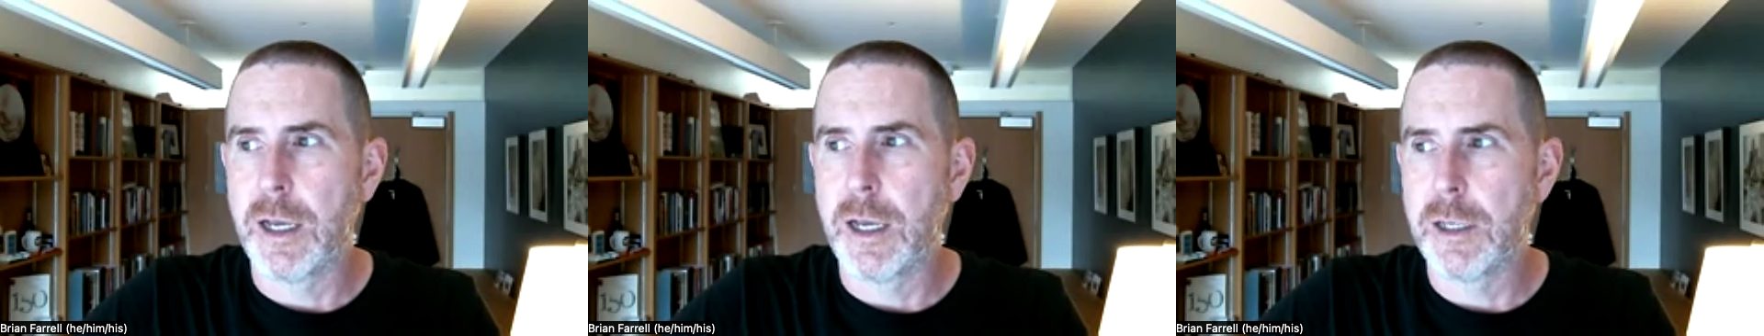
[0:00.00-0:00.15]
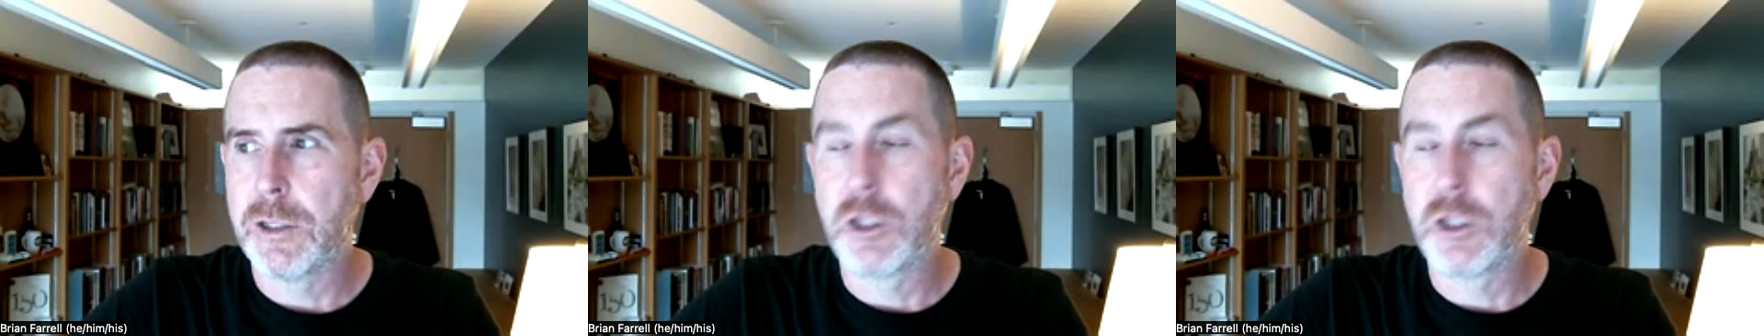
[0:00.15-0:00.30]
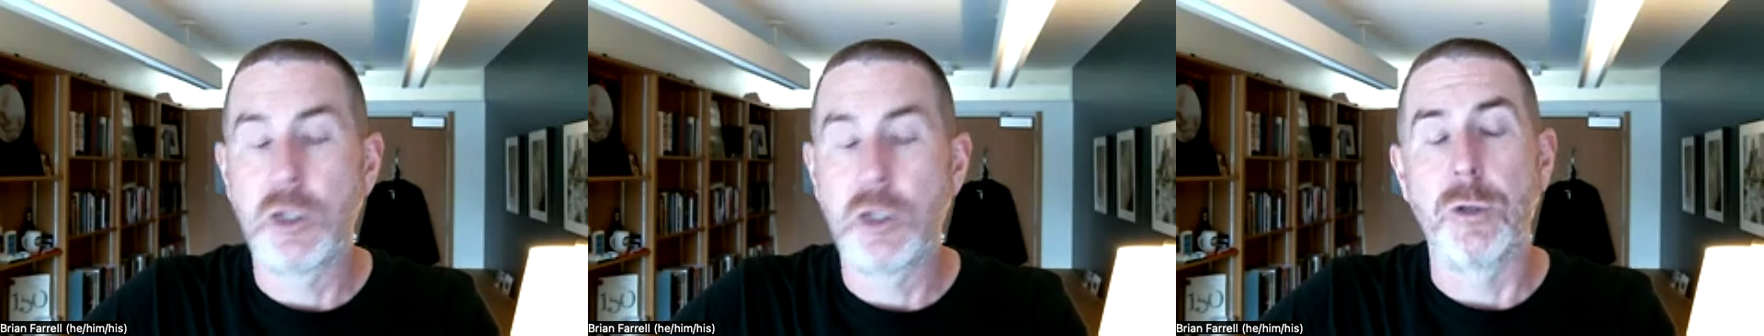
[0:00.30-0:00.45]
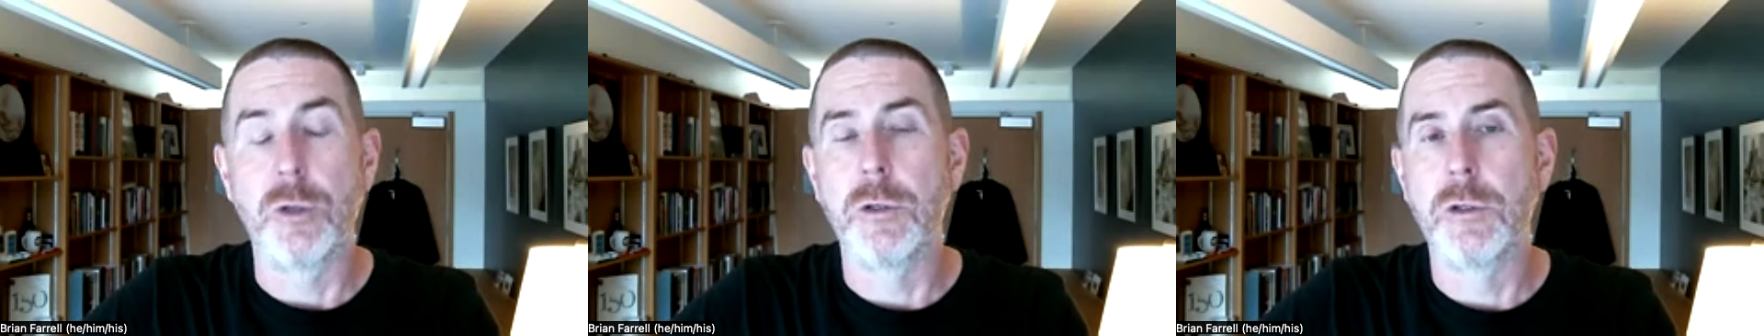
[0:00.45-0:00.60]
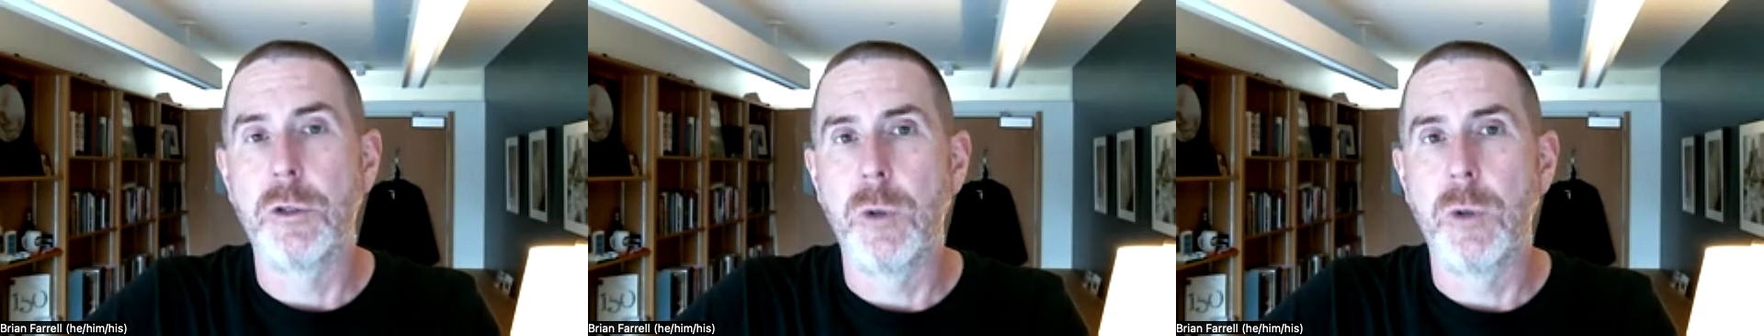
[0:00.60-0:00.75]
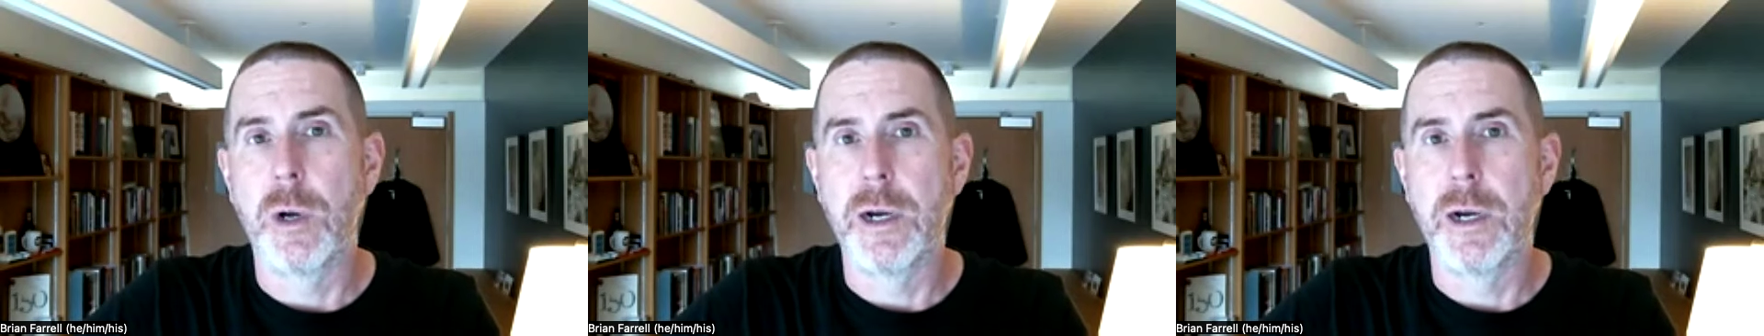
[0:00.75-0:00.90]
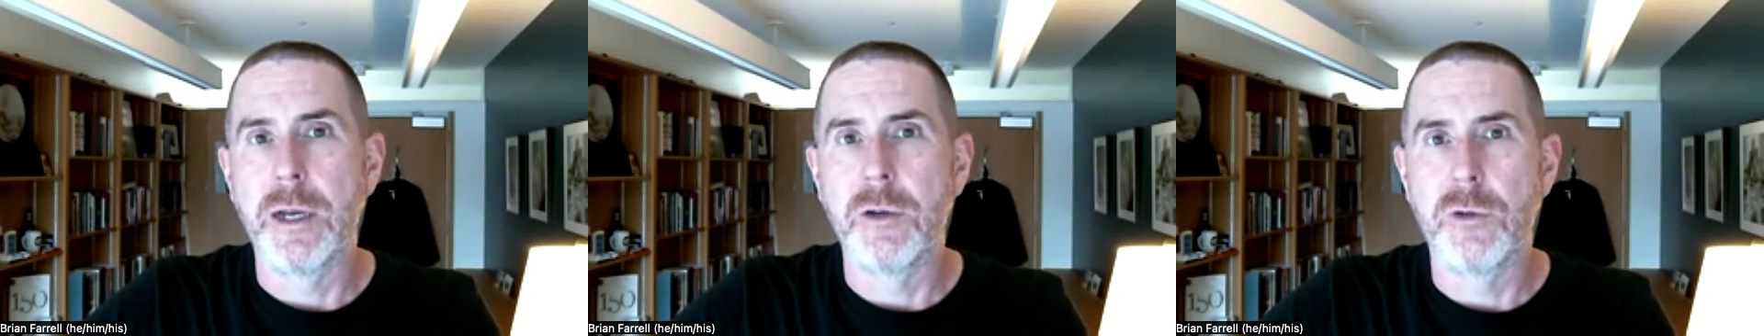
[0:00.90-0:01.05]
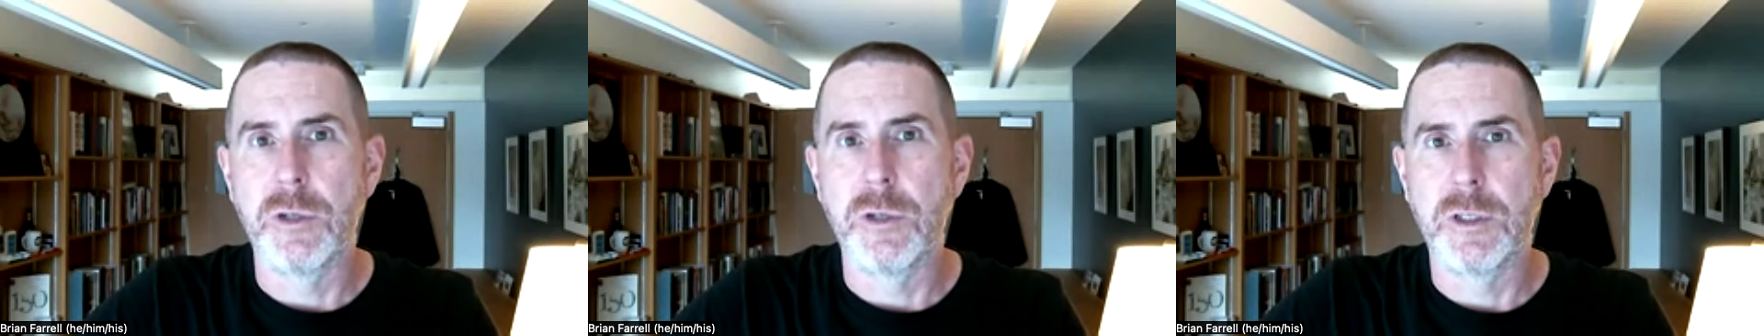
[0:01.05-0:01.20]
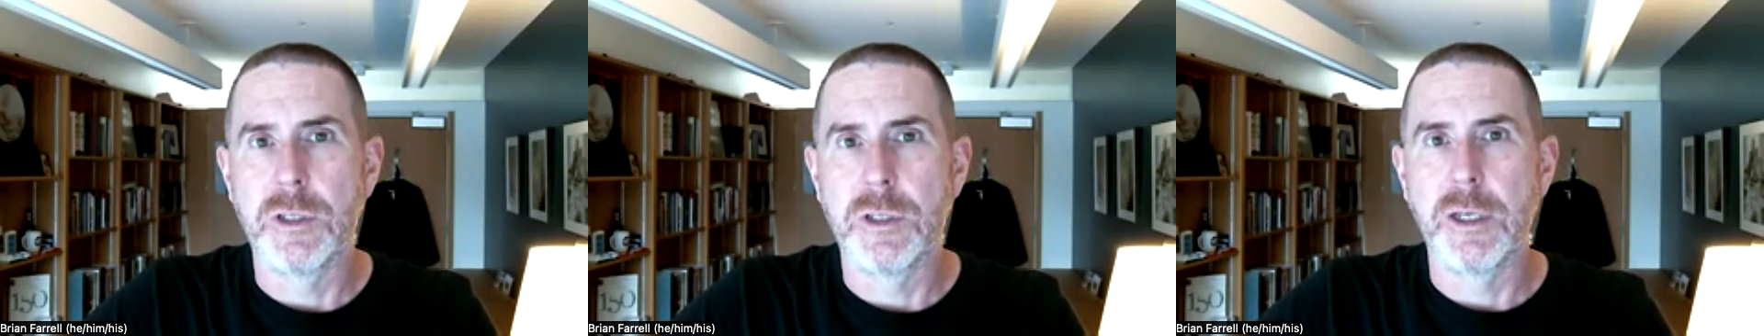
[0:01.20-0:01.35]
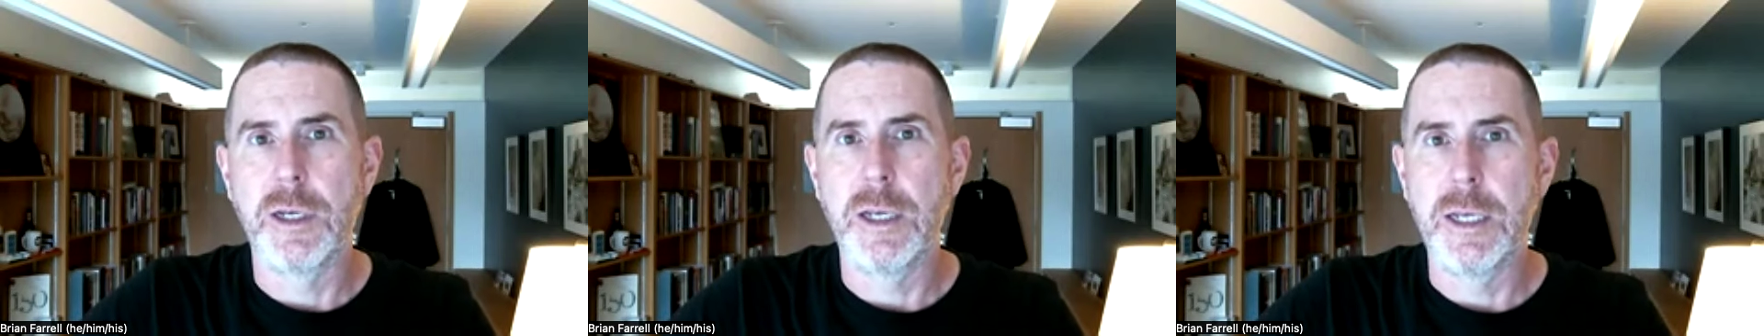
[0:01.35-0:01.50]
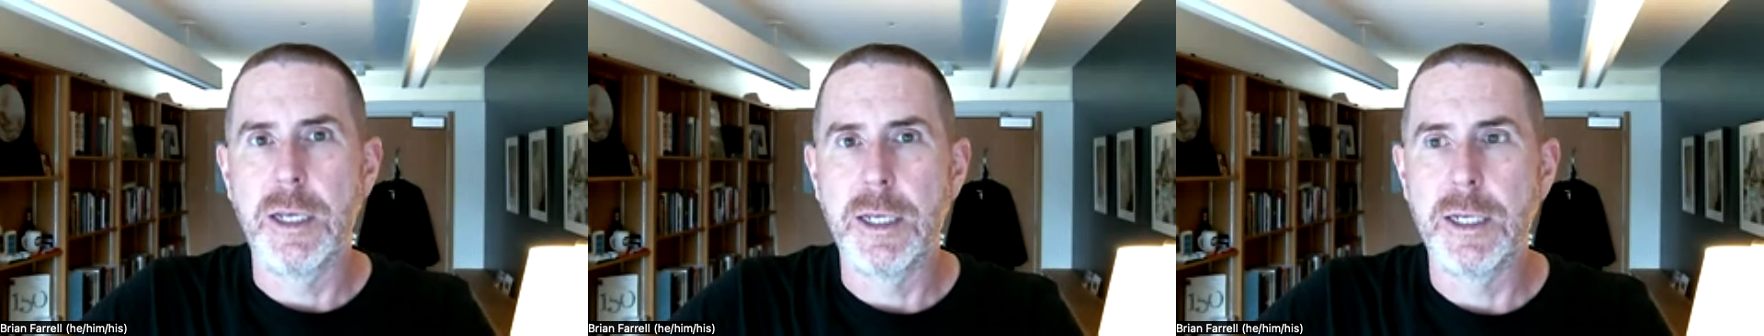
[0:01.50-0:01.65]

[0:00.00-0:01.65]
students who are interested